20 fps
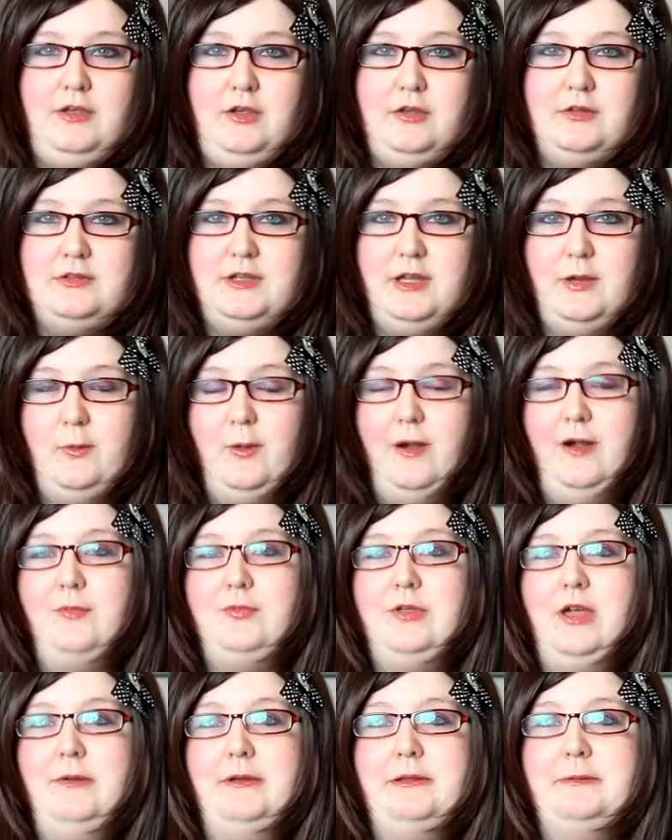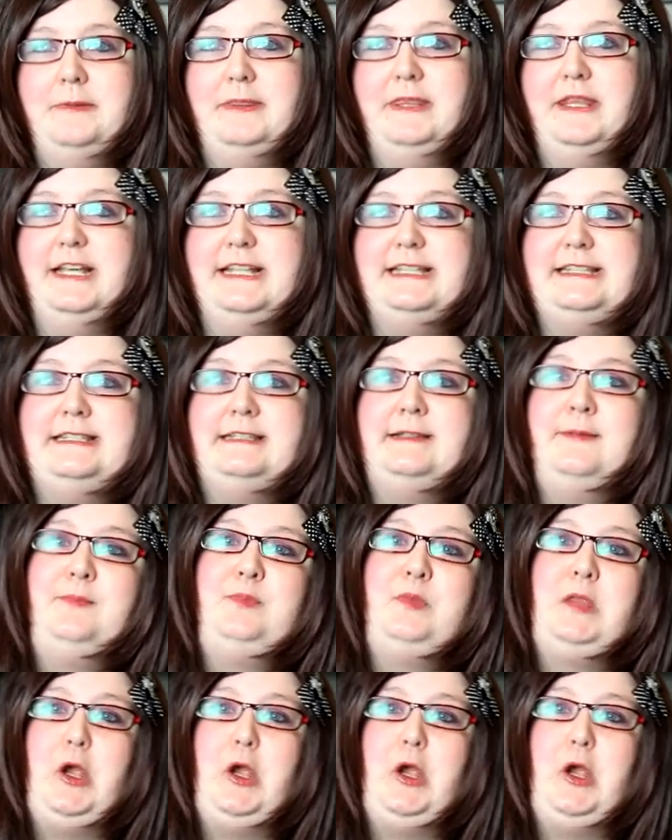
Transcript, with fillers: you'll know where I'm going with this.